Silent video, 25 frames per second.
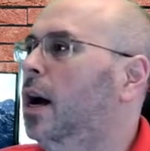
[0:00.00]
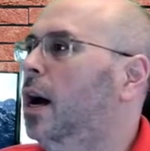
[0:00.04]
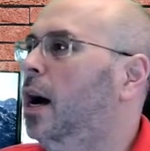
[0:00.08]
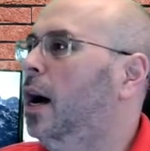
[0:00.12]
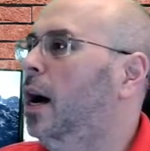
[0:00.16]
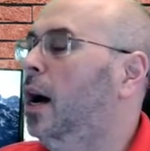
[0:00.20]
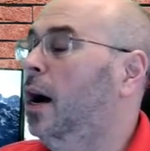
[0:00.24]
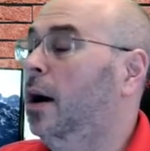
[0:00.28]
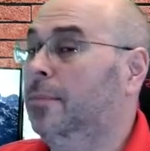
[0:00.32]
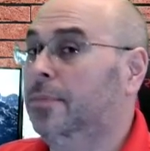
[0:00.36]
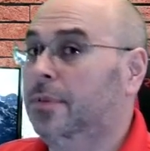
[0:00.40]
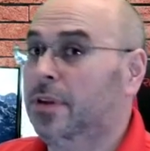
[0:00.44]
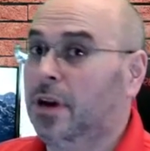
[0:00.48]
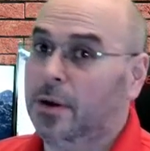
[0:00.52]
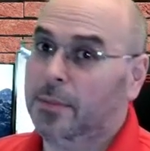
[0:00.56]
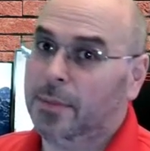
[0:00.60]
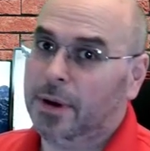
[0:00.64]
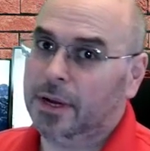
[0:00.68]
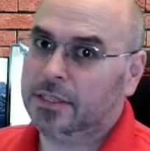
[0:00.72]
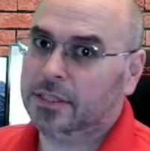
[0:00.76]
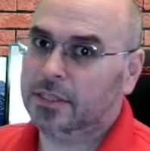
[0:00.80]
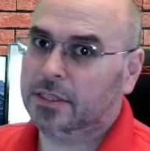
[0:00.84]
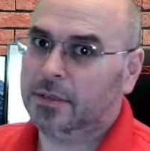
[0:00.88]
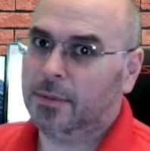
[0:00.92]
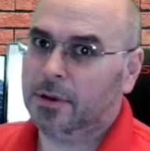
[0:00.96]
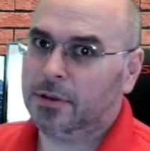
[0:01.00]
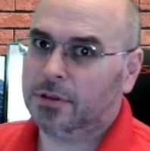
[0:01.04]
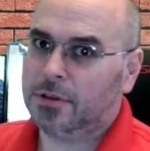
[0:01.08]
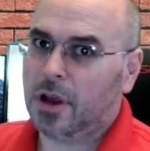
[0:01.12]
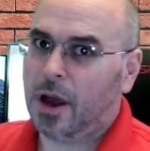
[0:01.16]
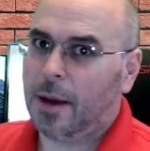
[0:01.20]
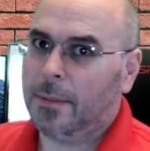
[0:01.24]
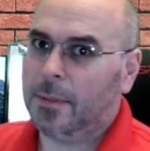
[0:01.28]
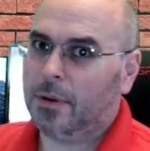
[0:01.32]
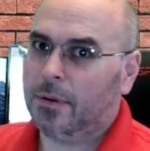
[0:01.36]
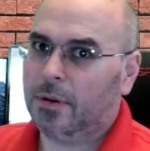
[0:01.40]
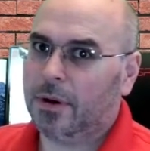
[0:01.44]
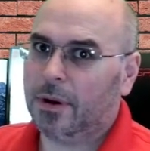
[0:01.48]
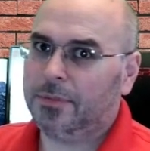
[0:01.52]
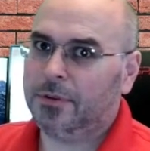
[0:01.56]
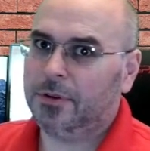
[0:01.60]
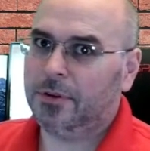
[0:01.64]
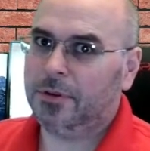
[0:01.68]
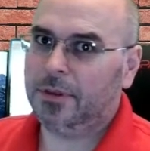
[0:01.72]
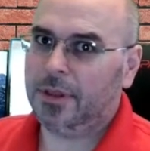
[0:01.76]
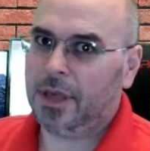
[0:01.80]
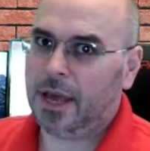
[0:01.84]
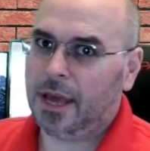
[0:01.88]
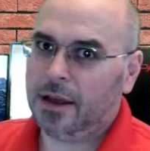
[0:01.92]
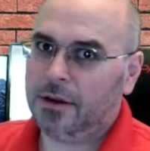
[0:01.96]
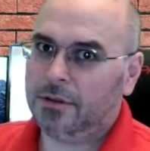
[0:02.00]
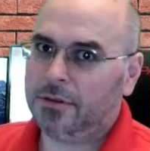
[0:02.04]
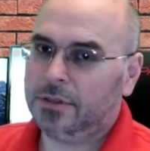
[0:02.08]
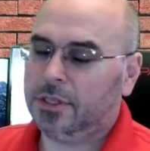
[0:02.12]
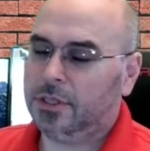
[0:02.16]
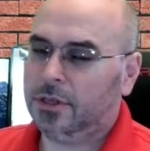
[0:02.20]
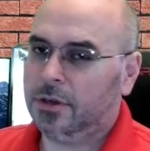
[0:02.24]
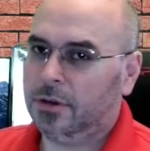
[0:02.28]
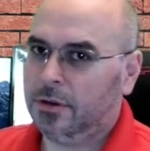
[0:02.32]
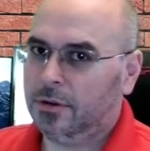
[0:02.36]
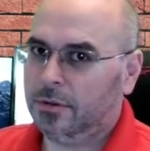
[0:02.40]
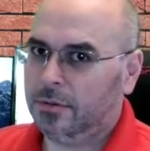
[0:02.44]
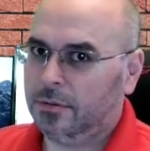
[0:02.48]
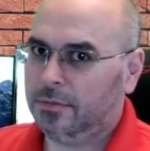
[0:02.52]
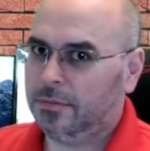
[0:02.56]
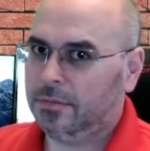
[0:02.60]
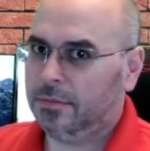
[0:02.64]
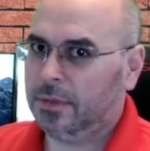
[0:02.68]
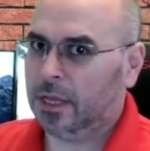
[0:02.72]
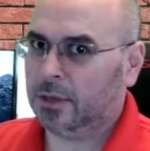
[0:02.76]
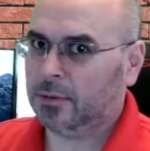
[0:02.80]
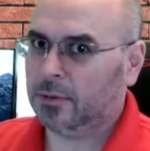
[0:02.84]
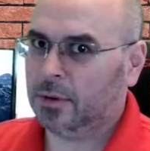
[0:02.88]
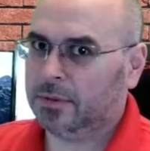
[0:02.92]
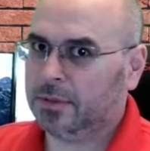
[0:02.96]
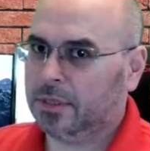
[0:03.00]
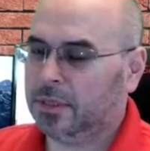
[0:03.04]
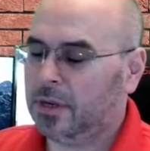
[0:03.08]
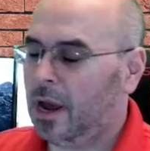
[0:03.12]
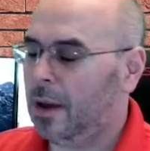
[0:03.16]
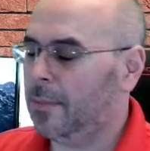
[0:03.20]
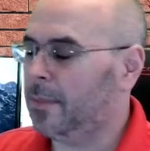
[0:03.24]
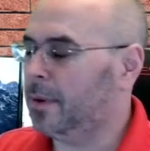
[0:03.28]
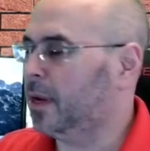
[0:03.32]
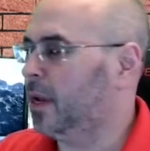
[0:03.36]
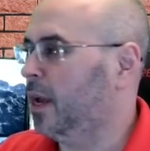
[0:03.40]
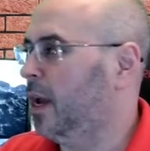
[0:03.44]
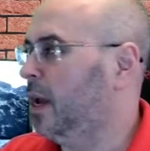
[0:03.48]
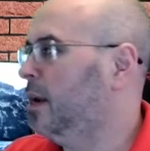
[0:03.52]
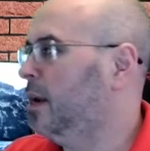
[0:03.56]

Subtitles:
Terabytes is the most common we're up to now, so that's where I'm stopping at.